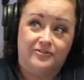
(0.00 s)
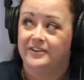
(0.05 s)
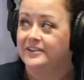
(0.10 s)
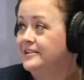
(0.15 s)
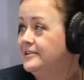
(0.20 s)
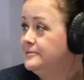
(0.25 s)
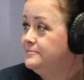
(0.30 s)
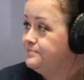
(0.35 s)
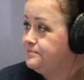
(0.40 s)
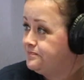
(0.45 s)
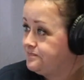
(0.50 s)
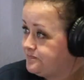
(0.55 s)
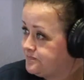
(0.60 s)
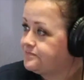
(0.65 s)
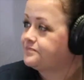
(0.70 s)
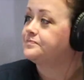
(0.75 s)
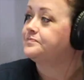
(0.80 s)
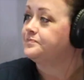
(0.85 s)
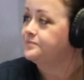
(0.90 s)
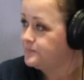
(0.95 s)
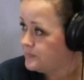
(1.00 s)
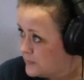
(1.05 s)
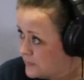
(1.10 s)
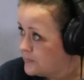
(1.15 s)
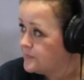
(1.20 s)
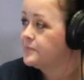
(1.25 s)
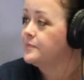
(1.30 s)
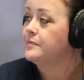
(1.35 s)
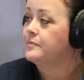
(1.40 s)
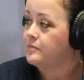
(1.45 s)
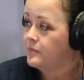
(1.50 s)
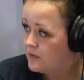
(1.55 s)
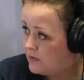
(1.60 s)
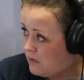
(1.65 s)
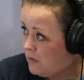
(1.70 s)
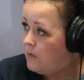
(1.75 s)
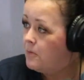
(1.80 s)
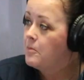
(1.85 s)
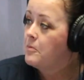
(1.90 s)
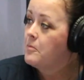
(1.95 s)
Culinary. Yeah, that was something I remember you
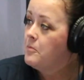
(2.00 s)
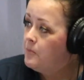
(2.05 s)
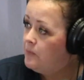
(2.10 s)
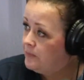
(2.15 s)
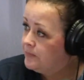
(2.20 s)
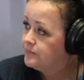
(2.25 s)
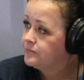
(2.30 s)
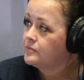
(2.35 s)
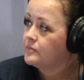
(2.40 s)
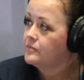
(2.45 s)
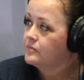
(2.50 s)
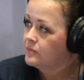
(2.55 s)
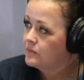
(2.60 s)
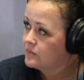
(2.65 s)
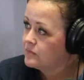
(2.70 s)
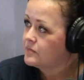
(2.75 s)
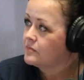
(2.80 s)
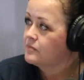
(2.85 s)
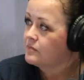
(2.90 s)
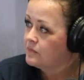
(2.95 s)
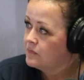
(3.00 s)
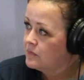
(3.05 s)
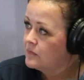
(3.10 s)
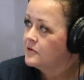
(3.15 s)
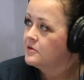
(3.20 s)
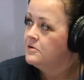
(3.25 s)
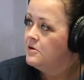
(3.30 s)
talking to me once. I was like, I never thought about that.